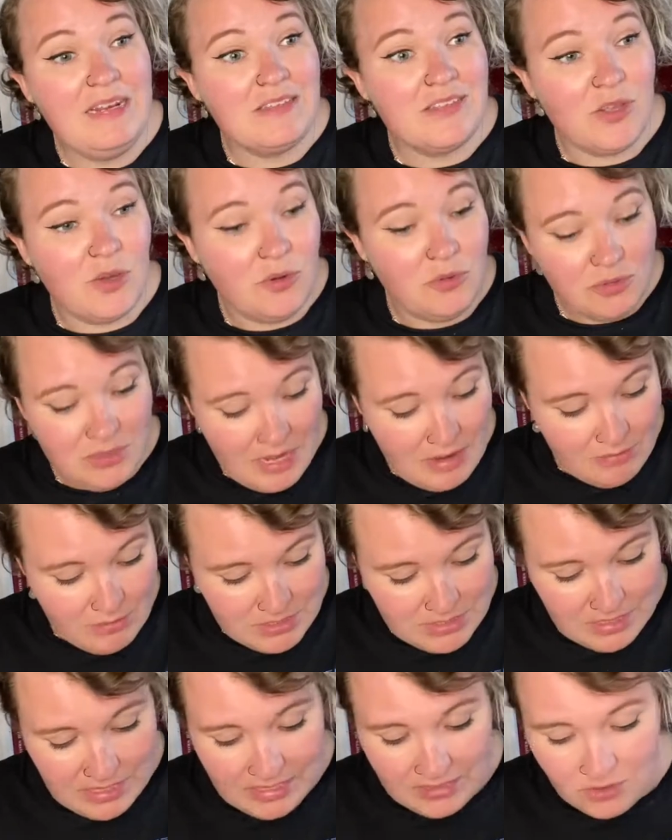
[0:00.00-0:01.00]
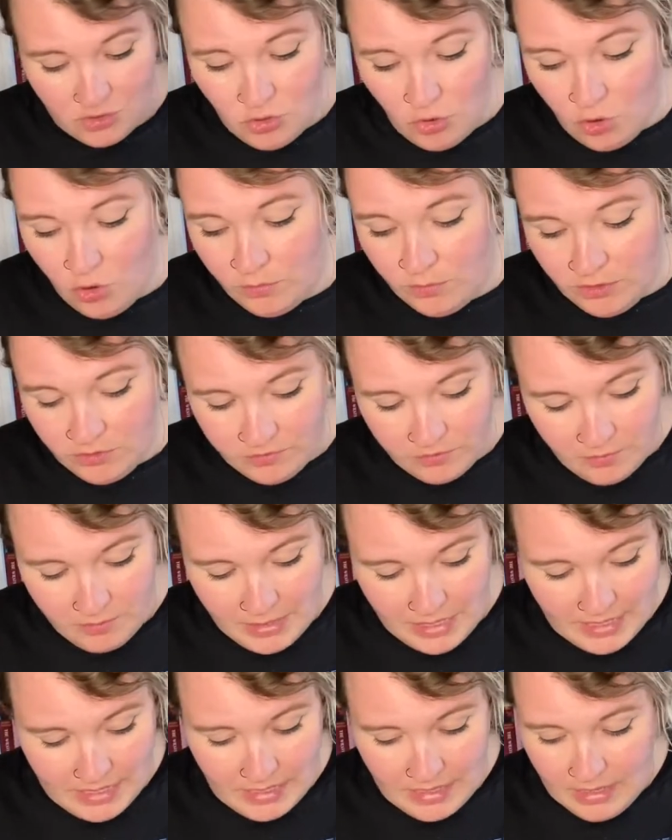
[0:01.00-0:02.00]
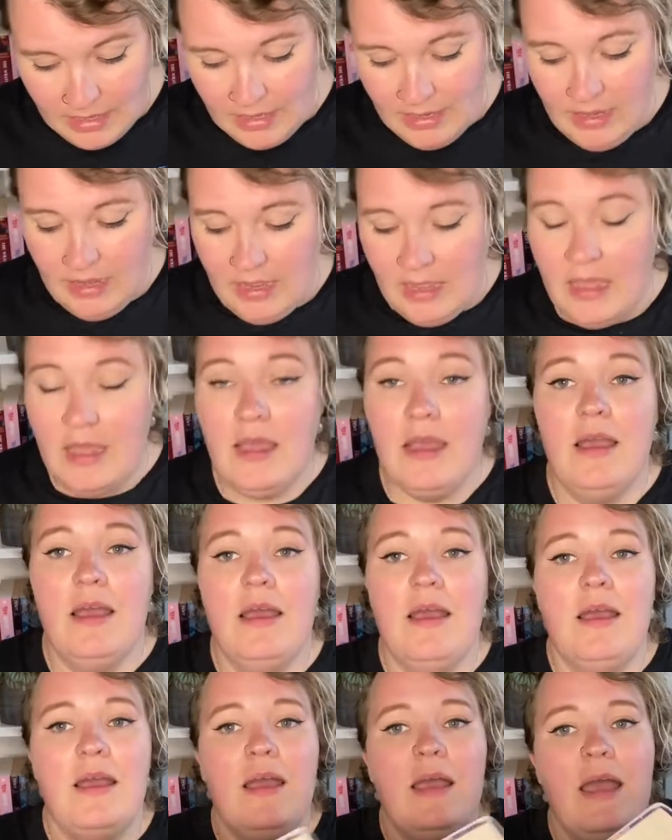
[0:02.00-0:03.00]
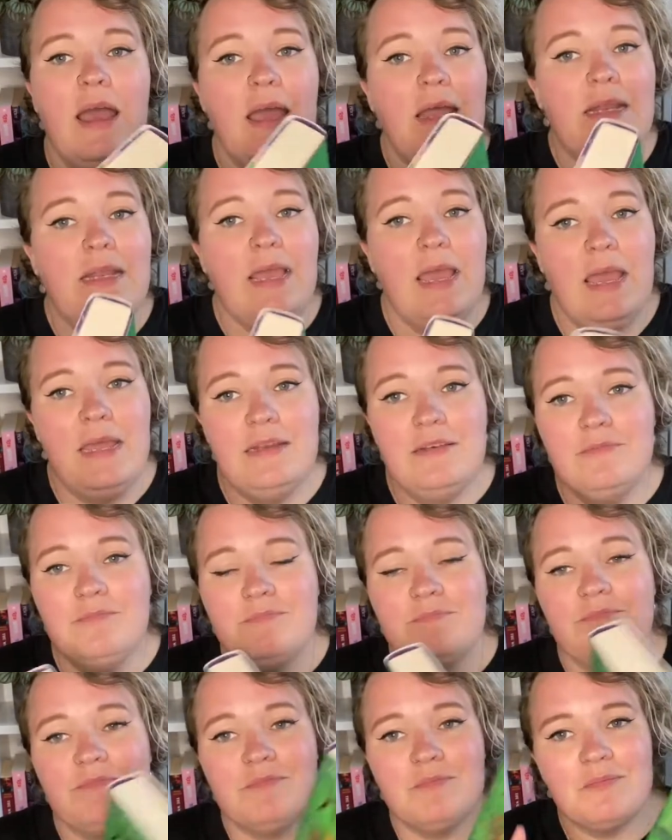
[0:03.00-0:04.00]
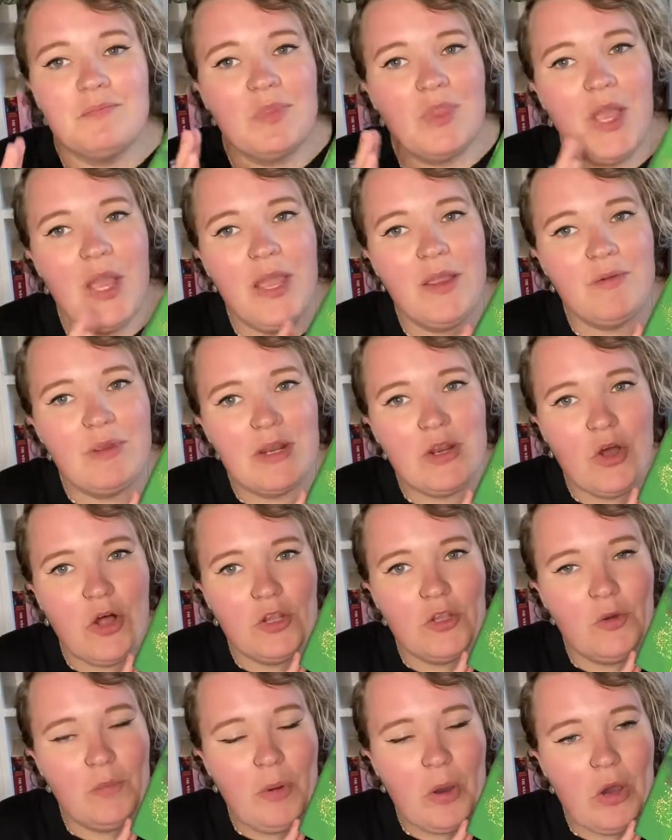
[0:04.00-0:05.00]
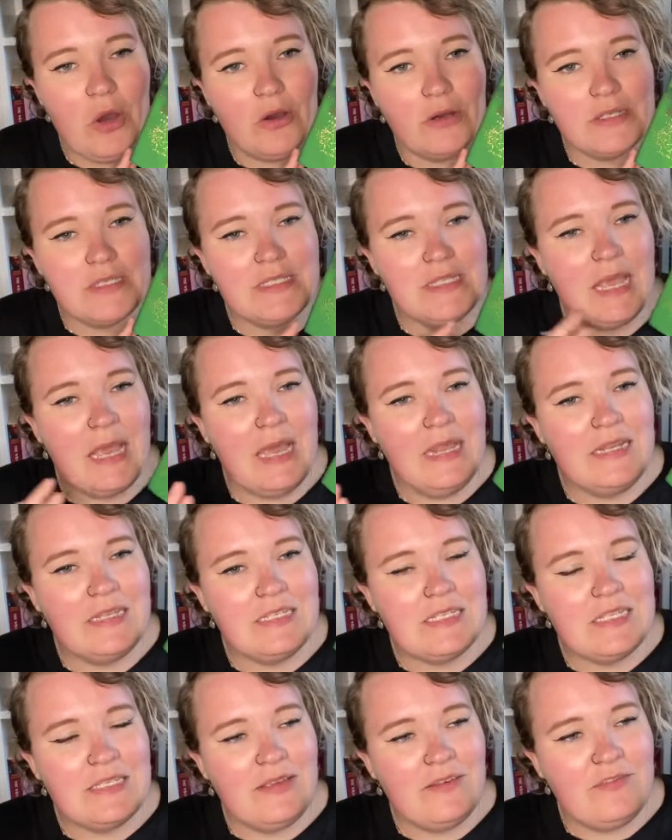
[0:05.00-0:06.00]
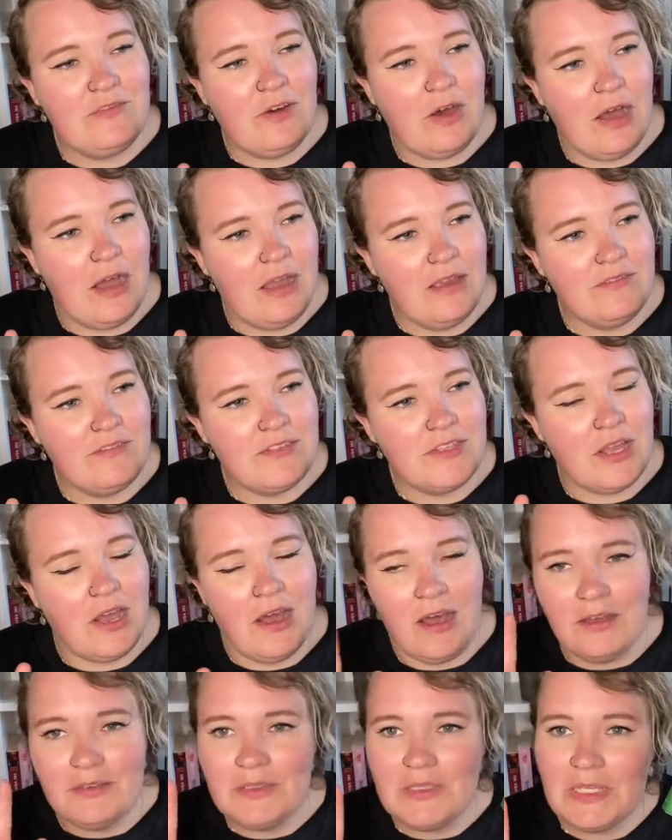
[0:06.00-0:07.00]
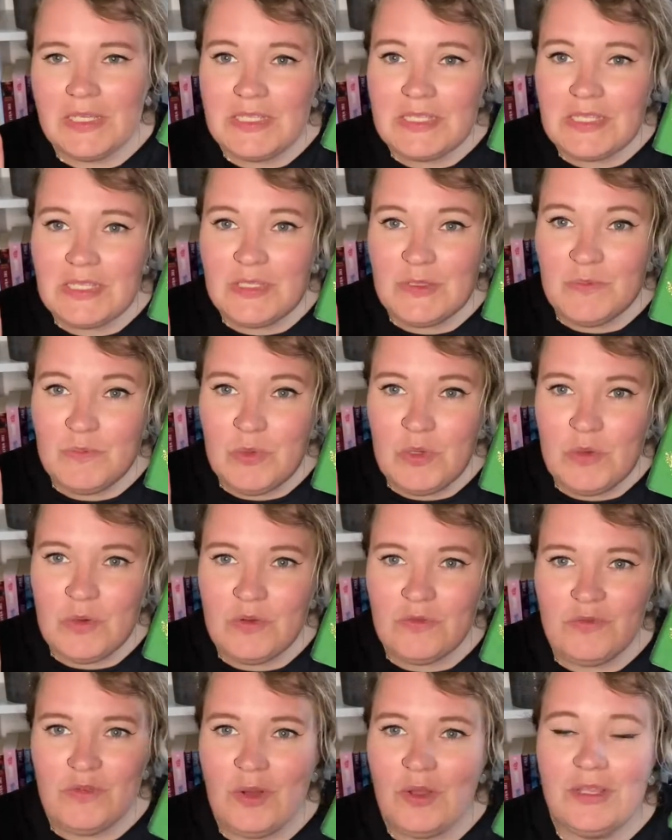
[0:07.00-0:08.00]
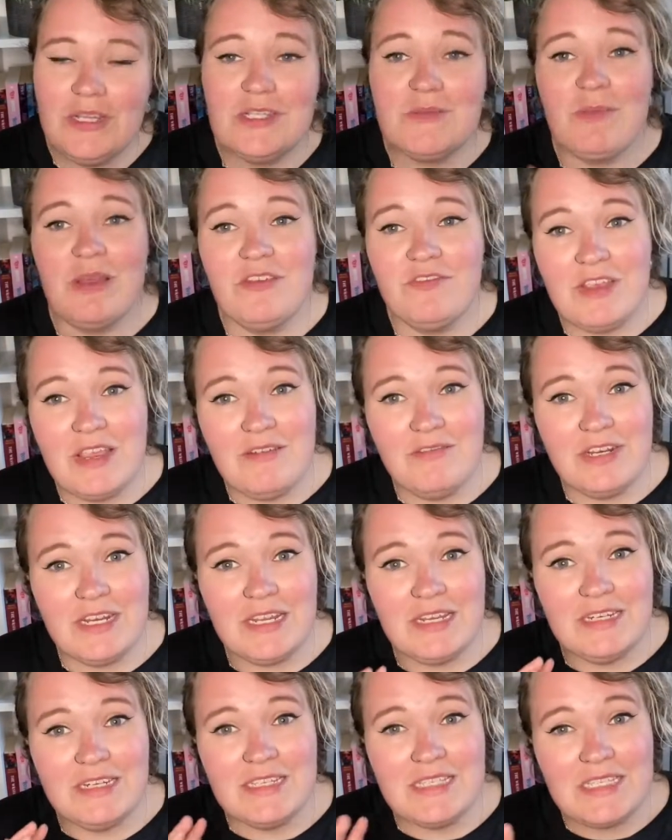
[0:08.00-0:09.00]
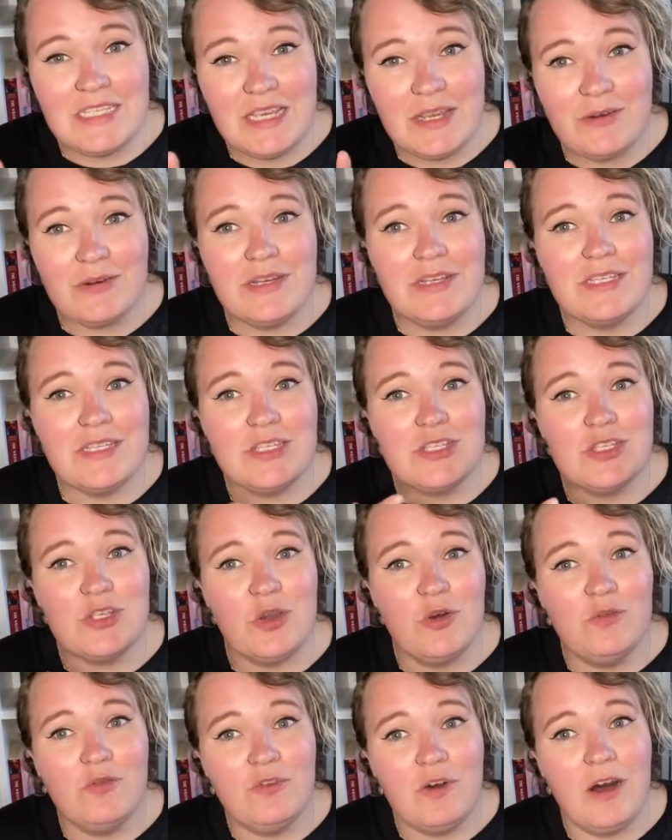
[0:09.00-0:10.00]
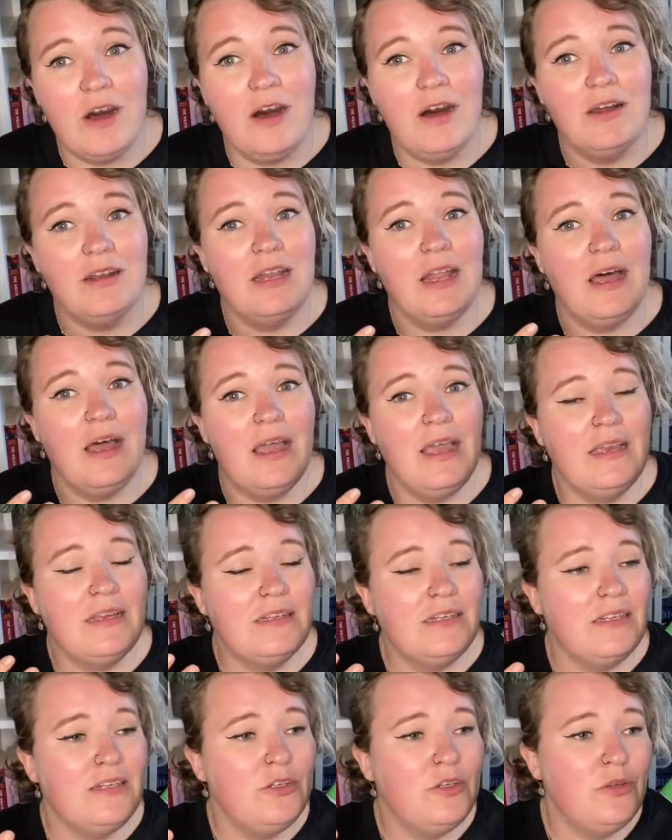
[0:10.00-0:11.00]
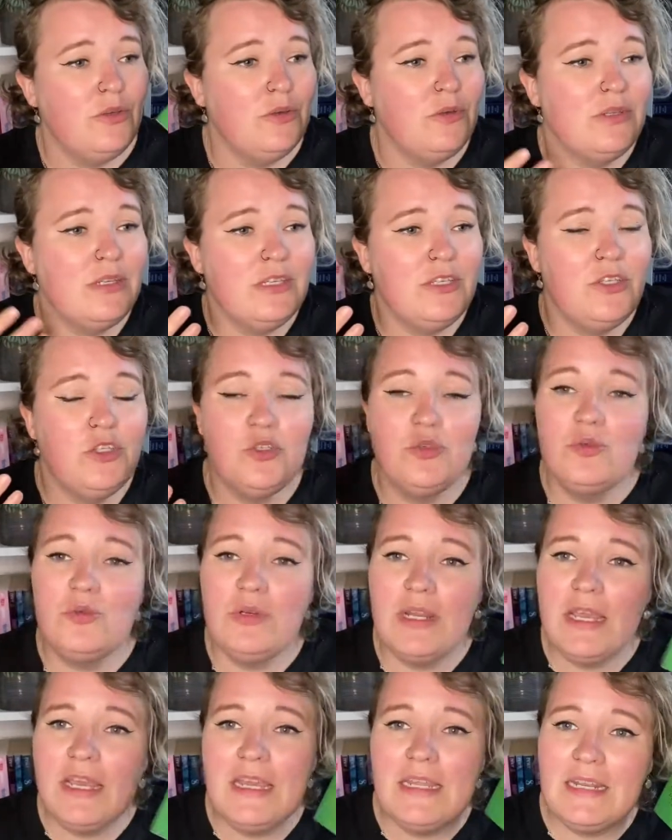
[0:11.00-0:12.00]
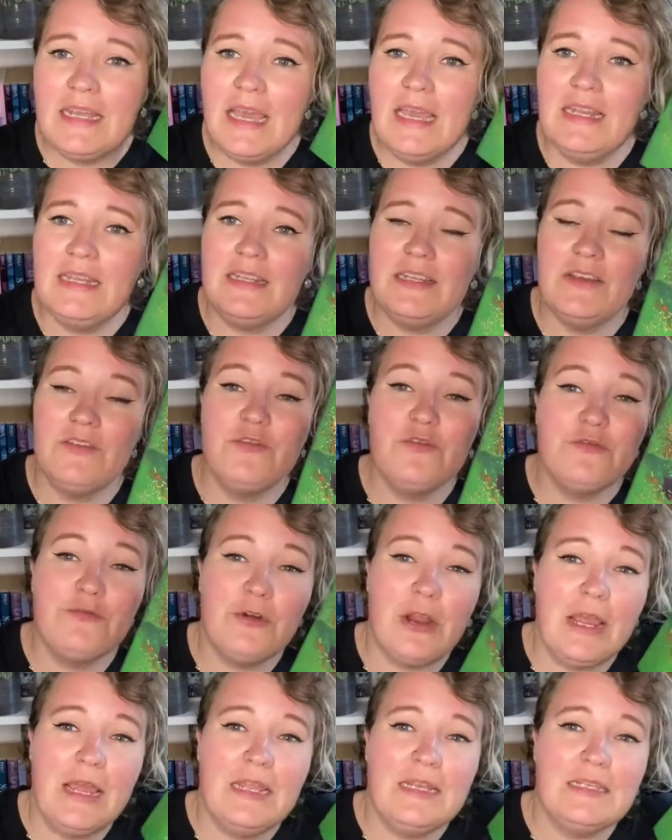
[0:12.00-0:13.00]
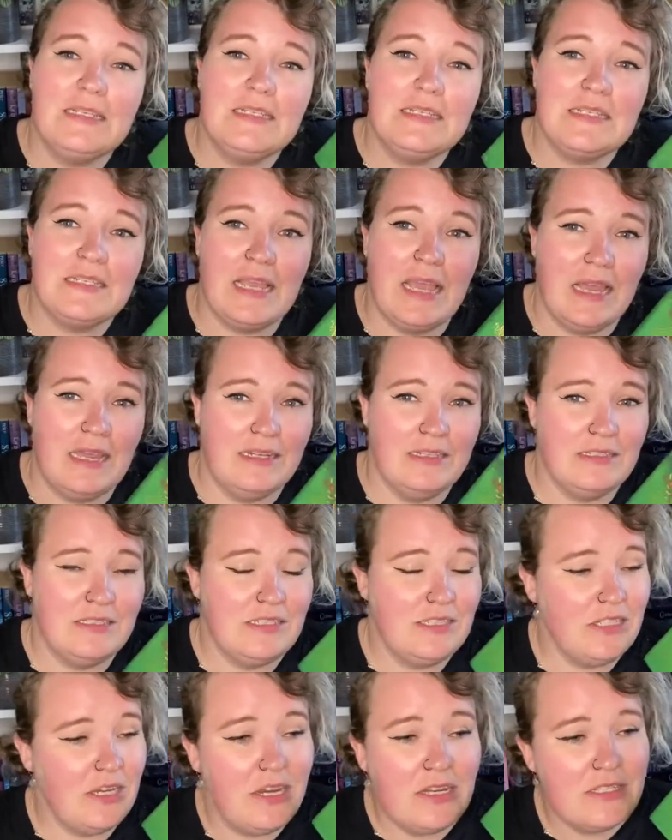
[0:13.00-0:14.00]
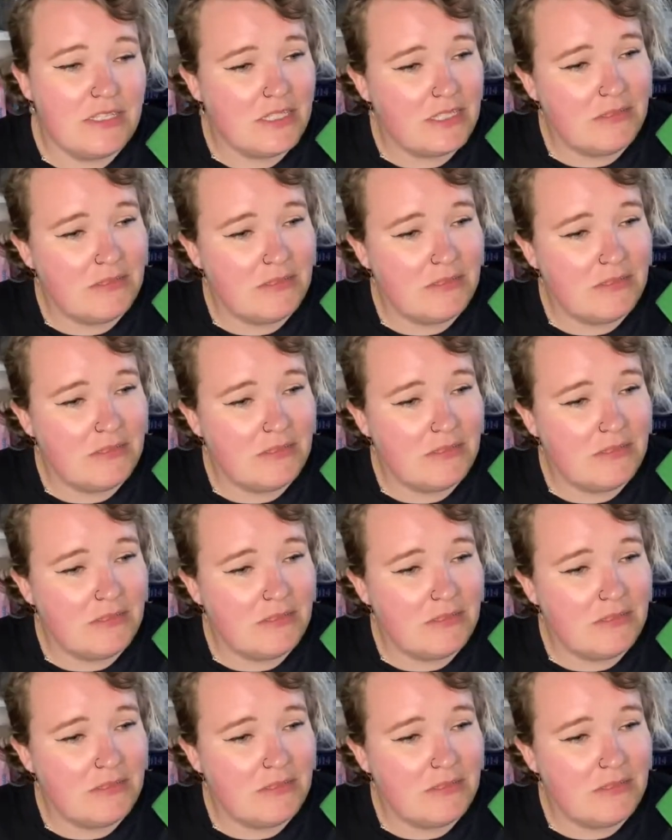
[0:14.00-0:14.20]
so that was like normal for me. And then I read Hollowpox, and this is a 5 star. This is beautiful. It's my favorite in the series so far. Like the unit and the friends, and just,